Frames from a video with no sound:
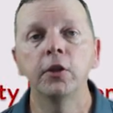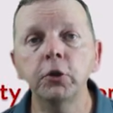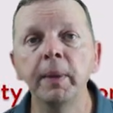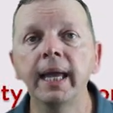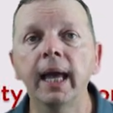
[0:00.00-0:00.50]

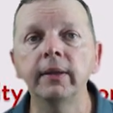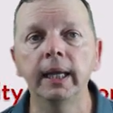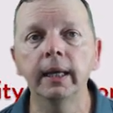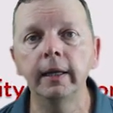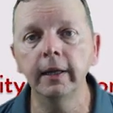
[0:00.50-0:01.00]
This began
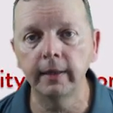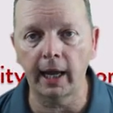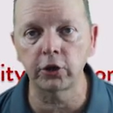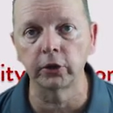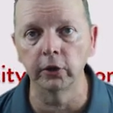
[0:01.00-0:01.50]
the Indian
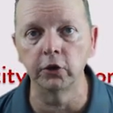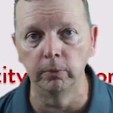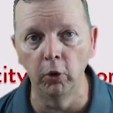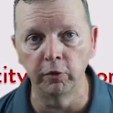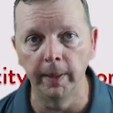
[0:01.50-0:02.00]

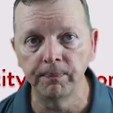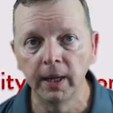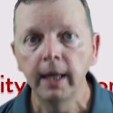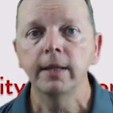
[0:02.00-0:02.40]
nationalism movement.